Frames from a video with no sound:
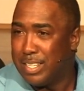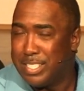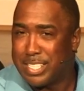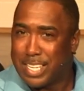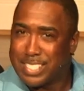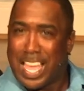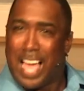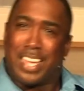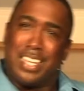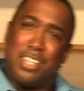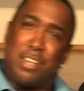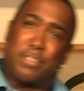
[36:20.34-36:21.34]
And you say, because how
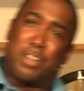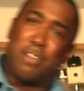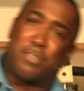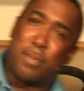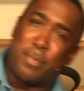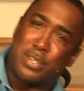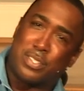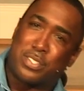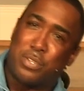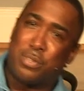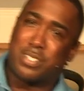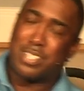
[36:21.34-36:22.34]
can love cover a
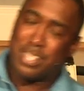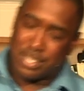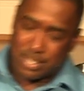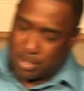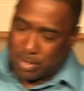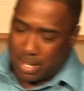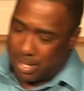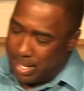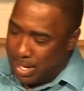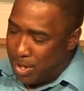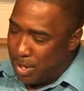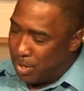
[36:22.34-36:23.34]
multitude of sins? Okay,
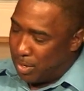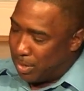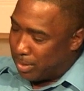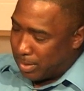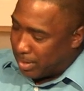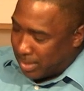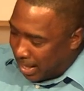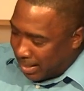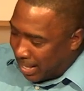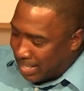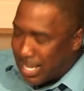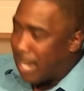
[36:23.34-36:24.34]

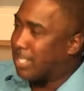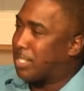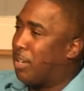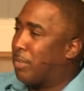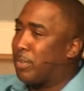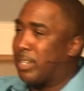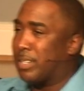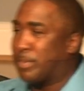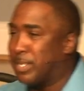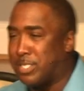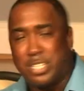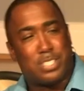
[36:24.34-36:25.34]
that's how it's covered,
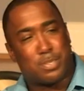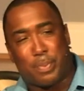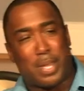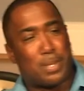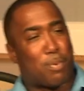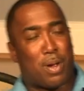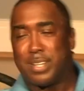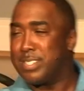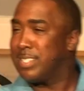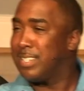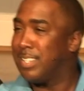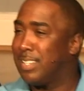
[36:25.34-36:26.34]
because Jesus paid the price.